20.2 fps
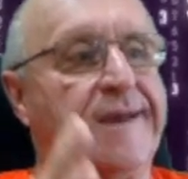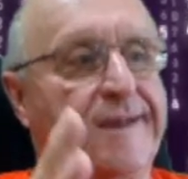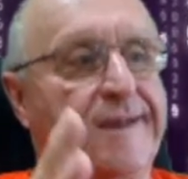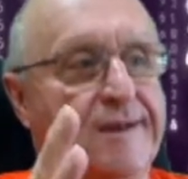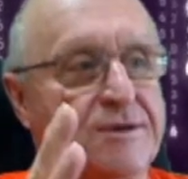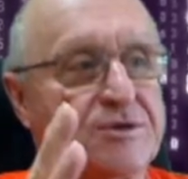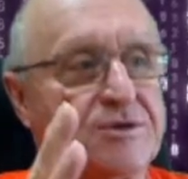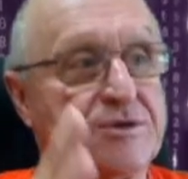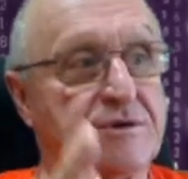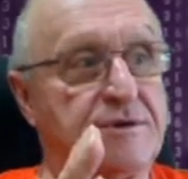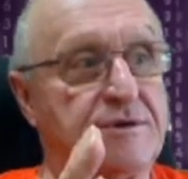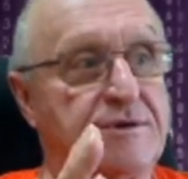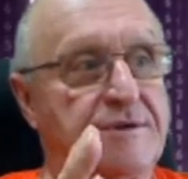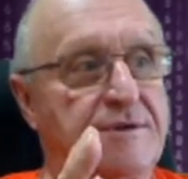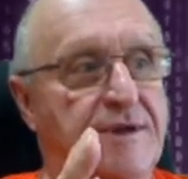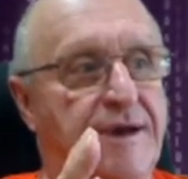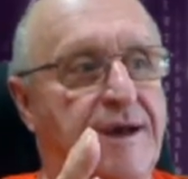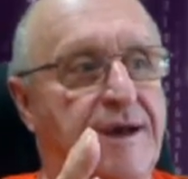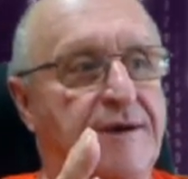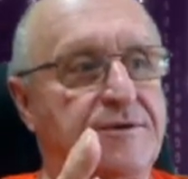And I'll show
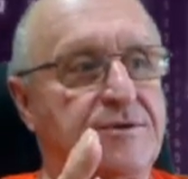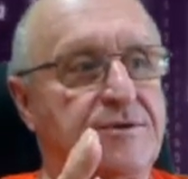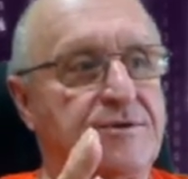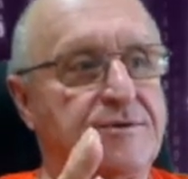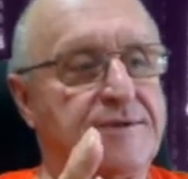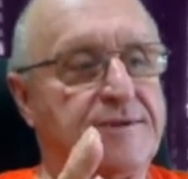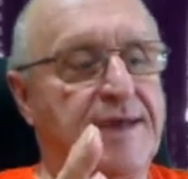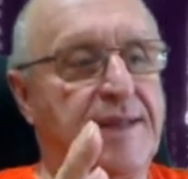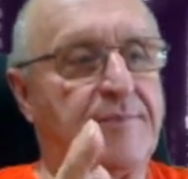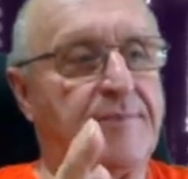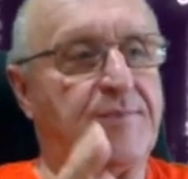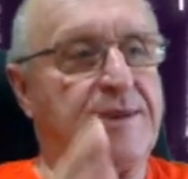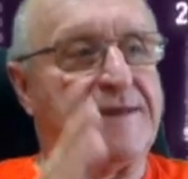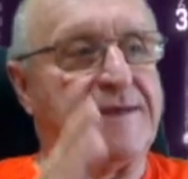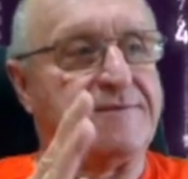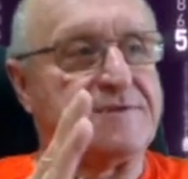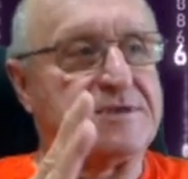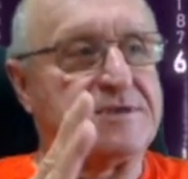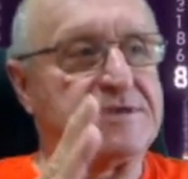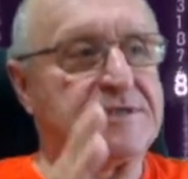you now how to do that,
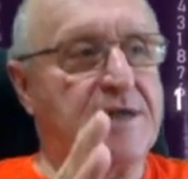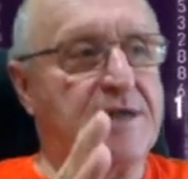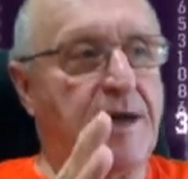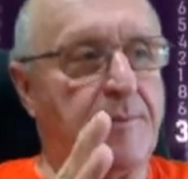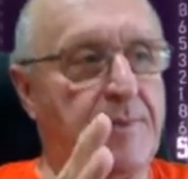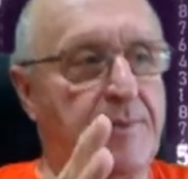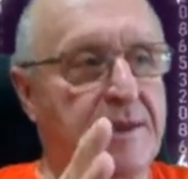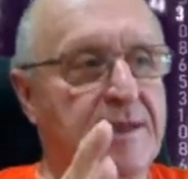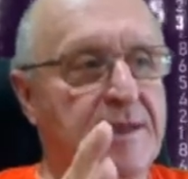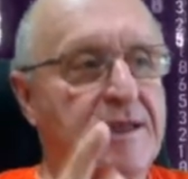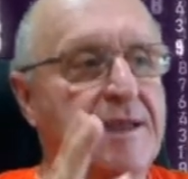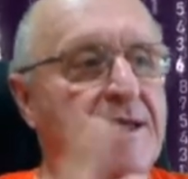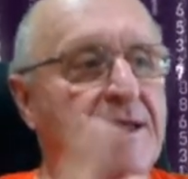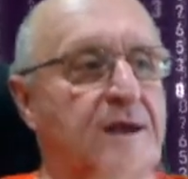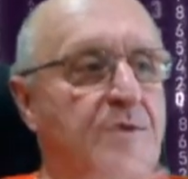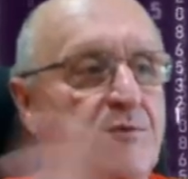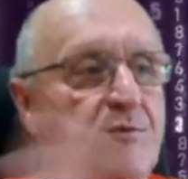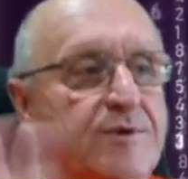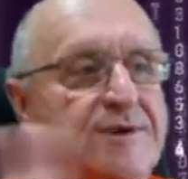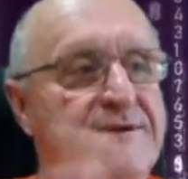but I have to stop
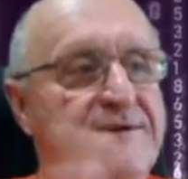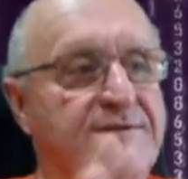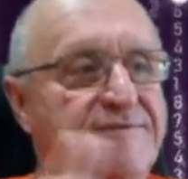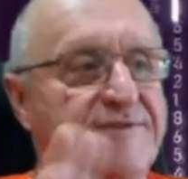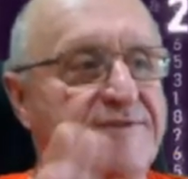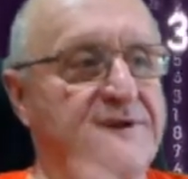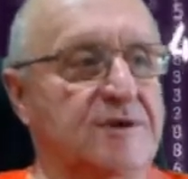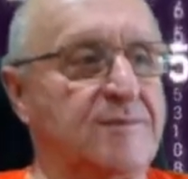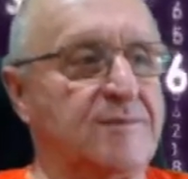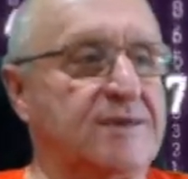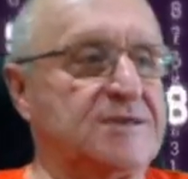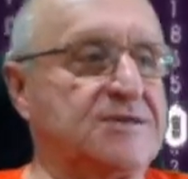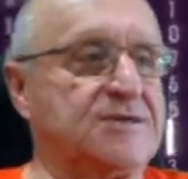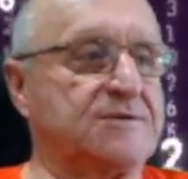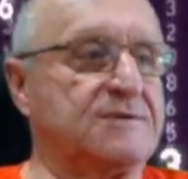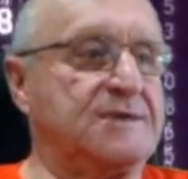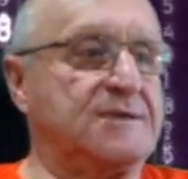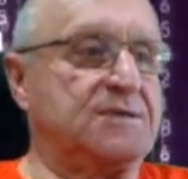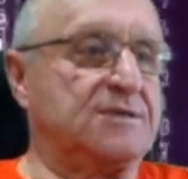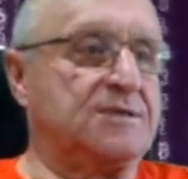and reconfigure my
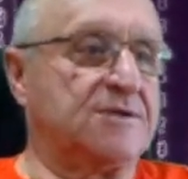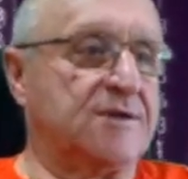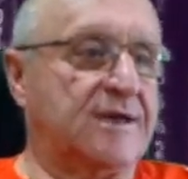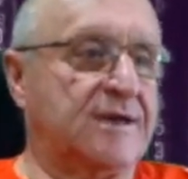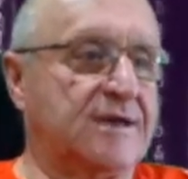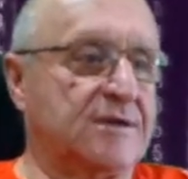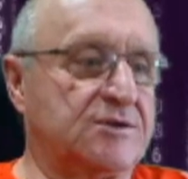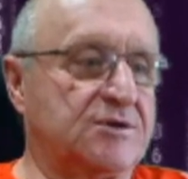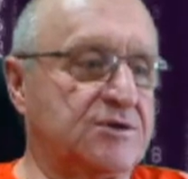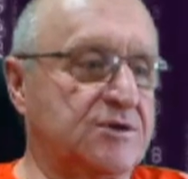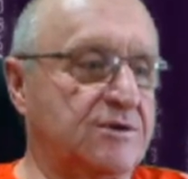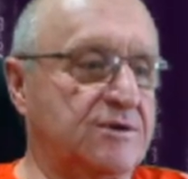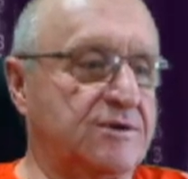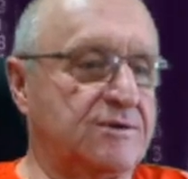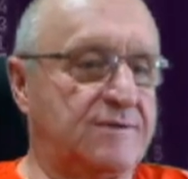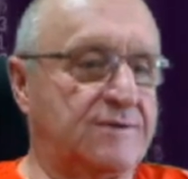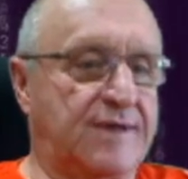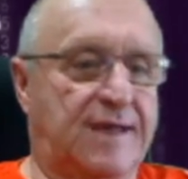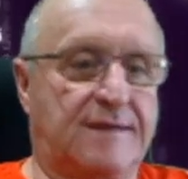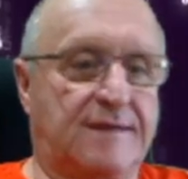screen so I can show
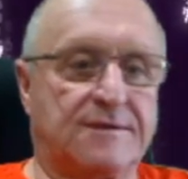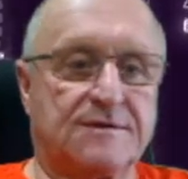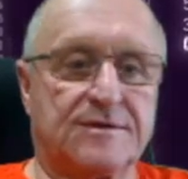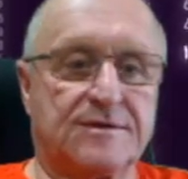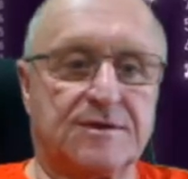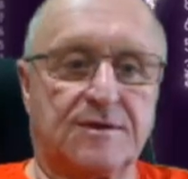you that.